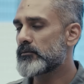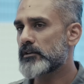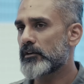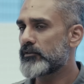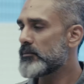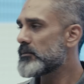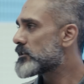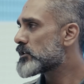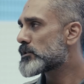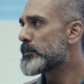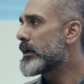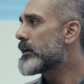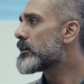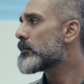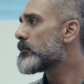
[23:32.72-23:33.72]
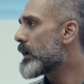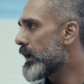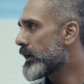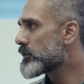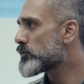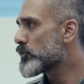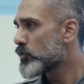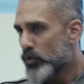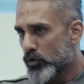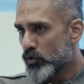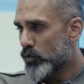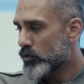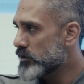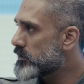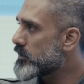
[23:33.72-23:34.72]
subframe. It's just painted black, so you don't
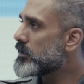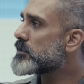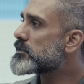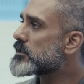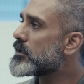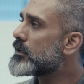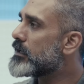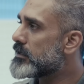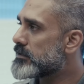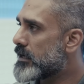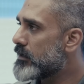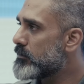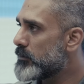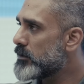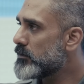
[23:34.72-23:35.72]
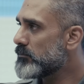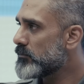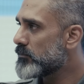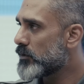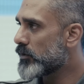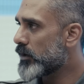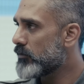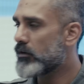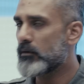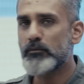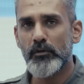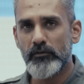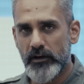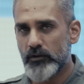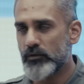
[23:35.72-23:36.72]
notice it instantly as aluminium. Okay, one
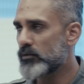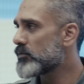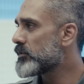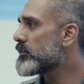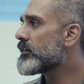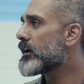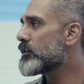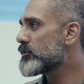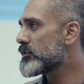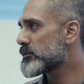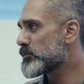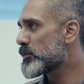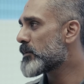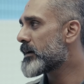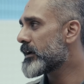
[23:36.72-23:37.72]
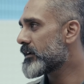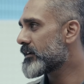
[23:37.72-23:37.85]
more way to devalue this poor bike.